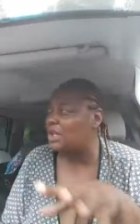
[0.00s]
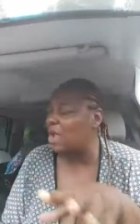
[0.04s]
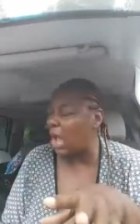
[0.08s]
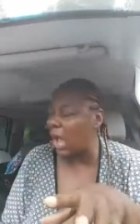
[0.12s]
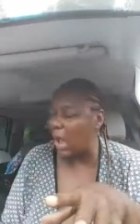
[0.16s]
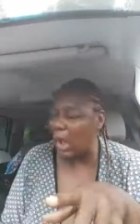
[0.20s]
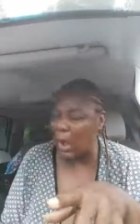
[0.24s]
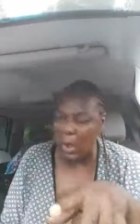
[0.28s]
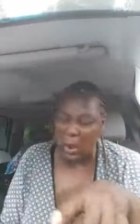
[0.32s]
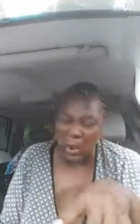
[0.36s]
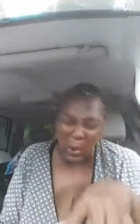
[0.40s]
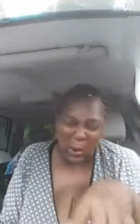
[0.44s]

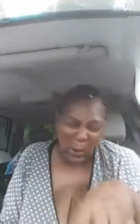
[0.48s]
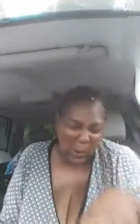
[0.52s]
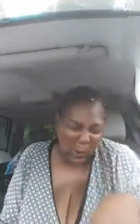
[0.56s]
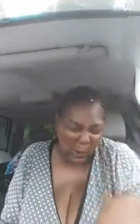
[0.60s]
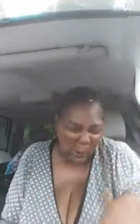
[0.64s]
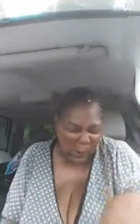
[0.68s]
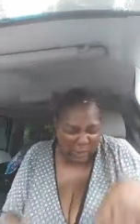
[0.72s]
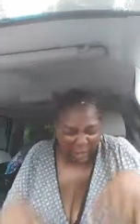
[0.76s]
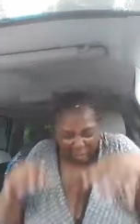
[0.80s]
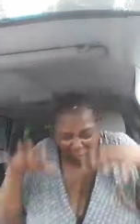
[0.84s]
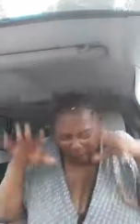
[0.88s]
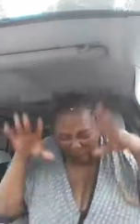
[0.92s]

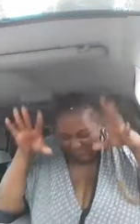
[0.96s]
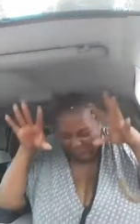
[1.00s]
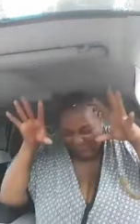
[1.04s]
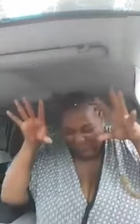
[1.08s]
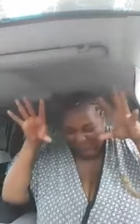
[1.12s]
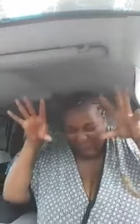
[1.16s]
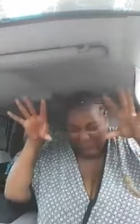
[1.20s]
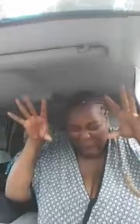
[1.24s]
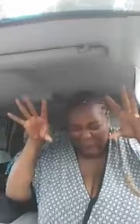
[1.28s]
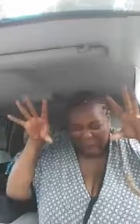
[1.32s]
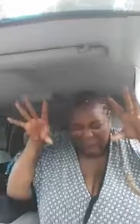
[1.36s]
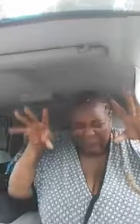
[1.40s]
Oh,
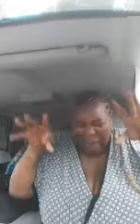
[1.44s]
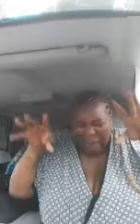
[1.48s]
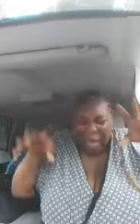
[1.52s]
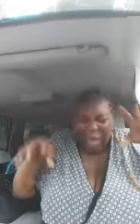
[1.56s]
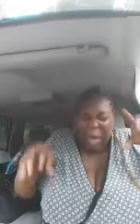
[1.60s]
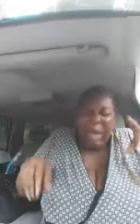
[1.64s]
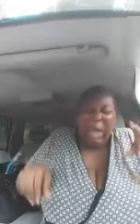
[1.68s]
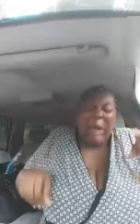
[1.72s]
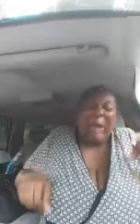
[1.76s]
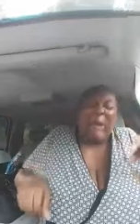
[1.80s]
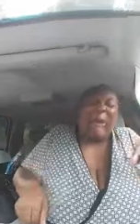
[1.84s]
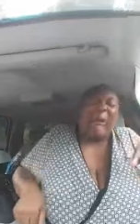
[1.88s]
oh,
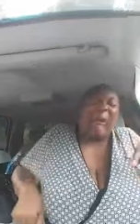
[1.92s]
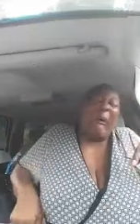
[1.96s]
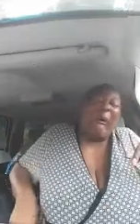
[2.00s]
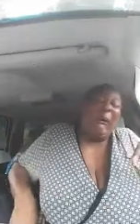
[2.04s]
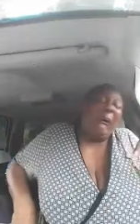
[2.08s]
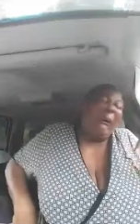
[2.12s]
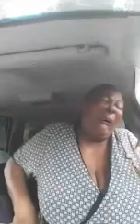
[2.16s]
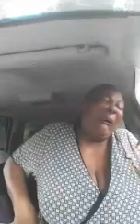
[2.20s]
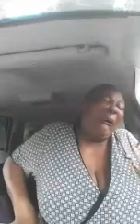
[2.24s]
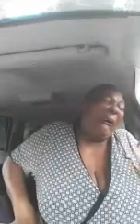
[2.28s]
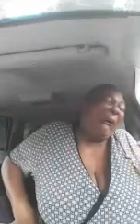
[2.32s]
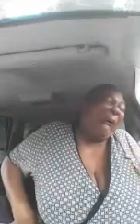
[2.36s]

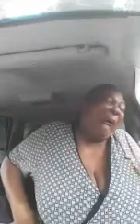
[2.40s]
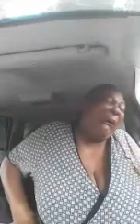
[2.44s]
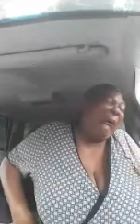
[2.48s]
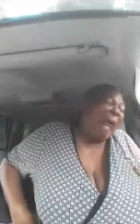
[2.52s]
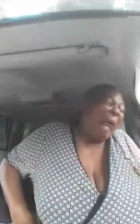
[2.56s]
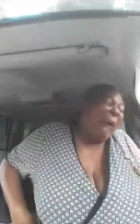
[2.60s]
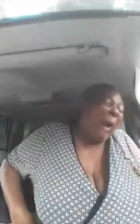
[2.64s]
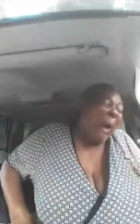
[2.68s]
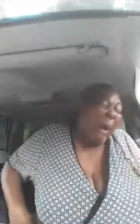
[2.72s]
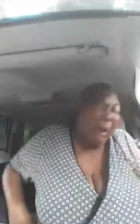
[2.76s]
oh,